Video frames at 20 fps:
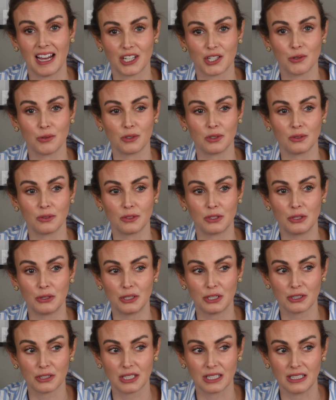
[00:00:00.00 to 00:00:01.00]
casual New
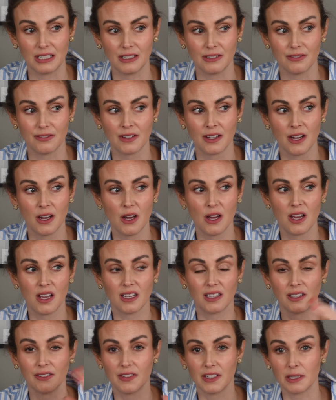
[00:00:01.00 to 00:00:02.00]
Year's Eve.
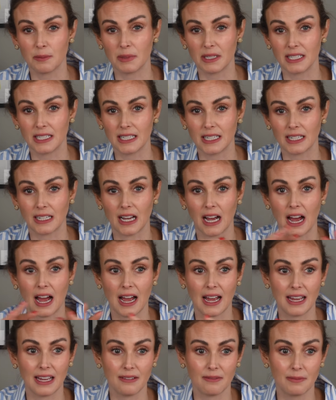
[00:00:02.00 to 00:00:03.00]
Cliff has been sick.
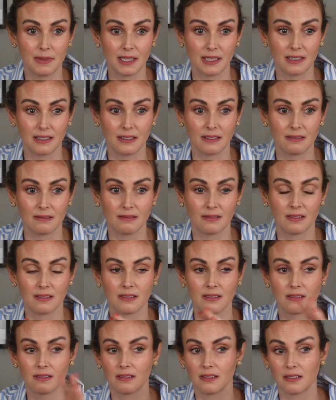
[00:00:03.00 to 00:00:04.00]
I have been
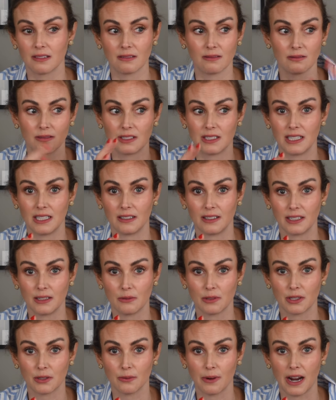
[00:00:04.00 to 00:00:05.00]
dealing
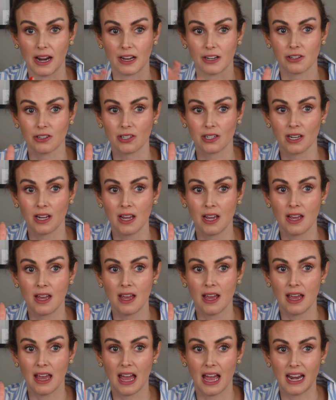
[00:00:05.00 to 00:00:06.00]
with a rash.
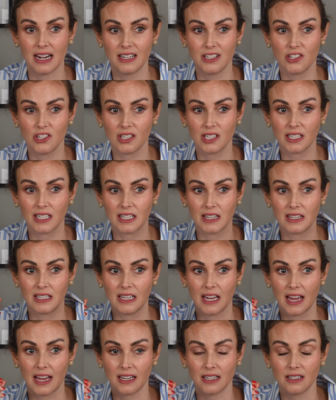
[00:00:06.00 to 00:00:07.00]
And it's just like
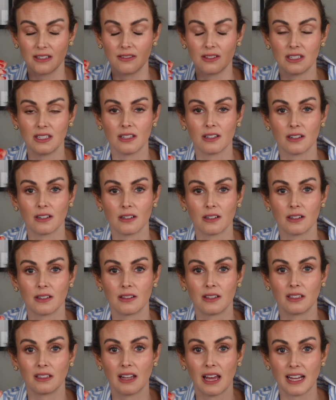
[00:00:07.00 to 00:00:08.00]
the end of the year.
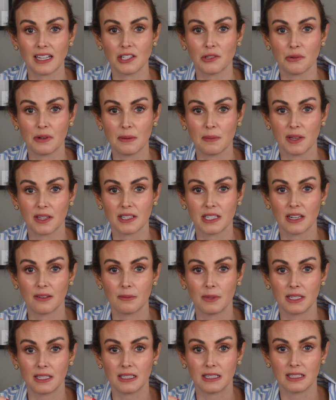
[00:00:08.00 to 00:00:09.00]
The last three months have
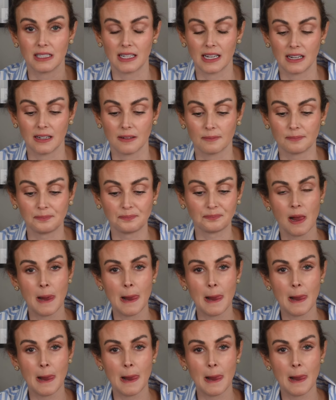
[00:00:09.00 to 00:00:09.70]
been insane.